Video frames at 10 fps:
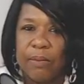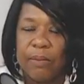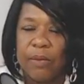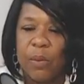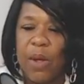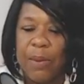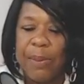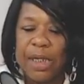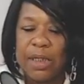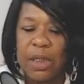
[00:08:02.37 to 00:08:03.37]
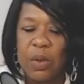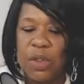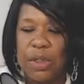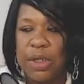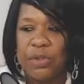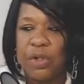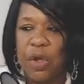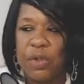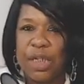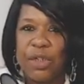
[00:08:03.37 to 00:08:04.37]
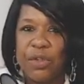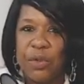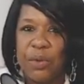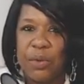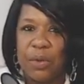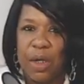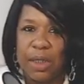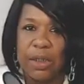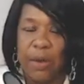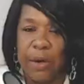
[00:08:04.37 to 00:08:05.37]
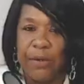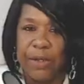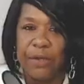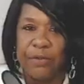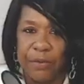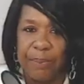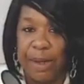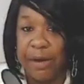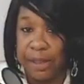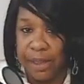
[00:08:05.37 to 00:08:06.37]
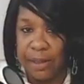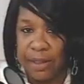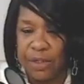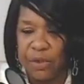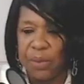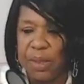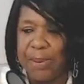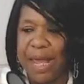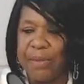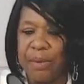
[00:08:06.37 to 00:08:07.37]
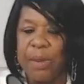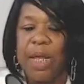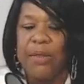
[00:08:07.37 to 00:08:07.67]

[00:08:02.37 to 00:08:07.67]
What would be a solution? There's no tissue, or there's barely any tissue in the bathroom.